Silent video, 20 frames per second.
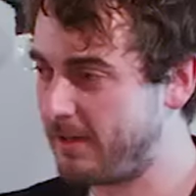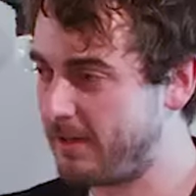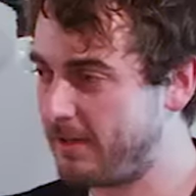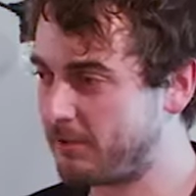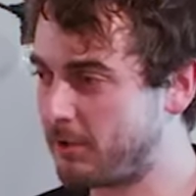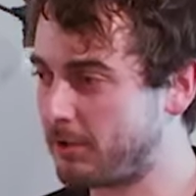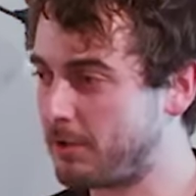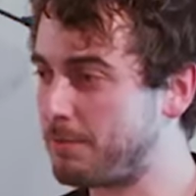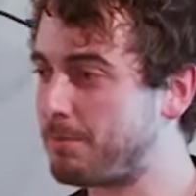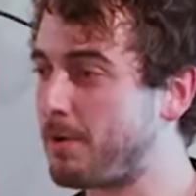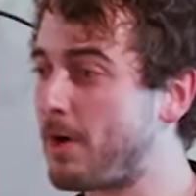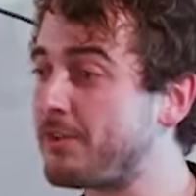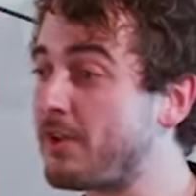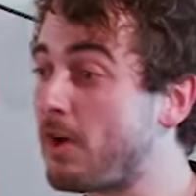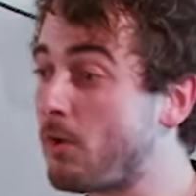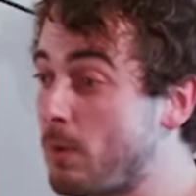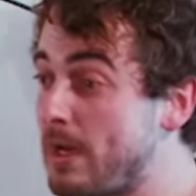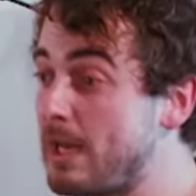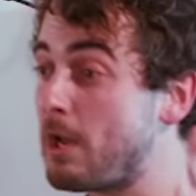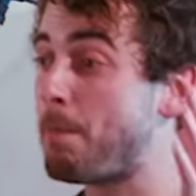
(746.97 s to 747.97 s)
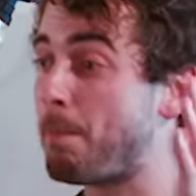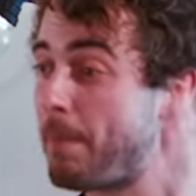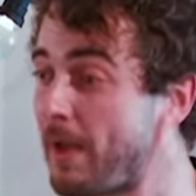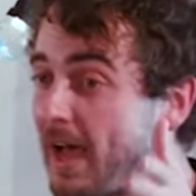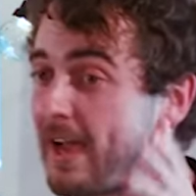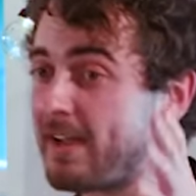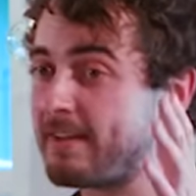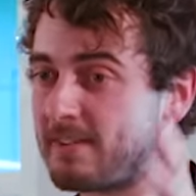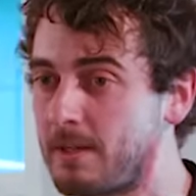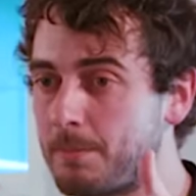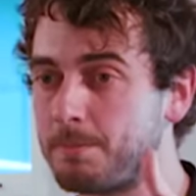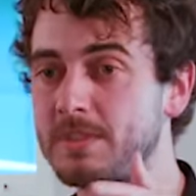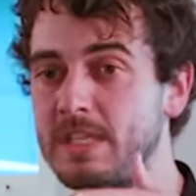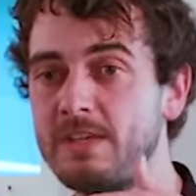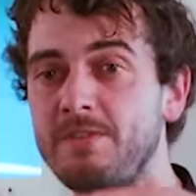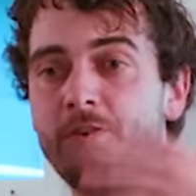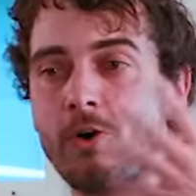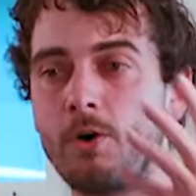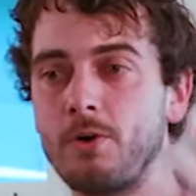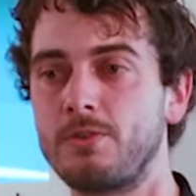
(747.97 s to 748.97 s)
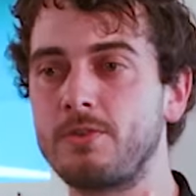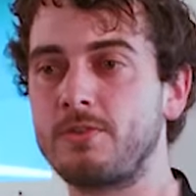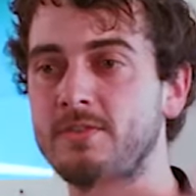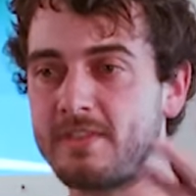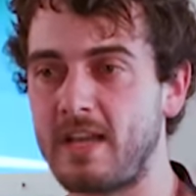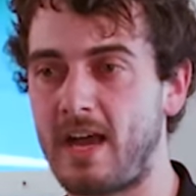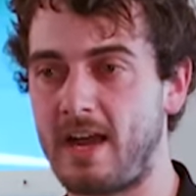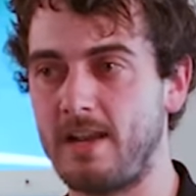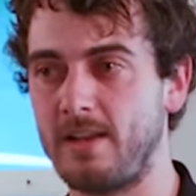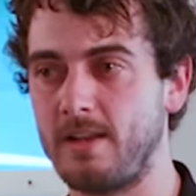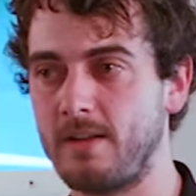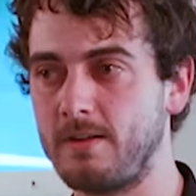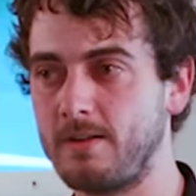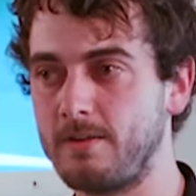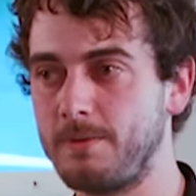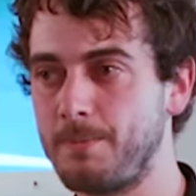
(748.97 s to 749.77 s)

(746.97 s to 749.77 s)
So the browser will apply some default style.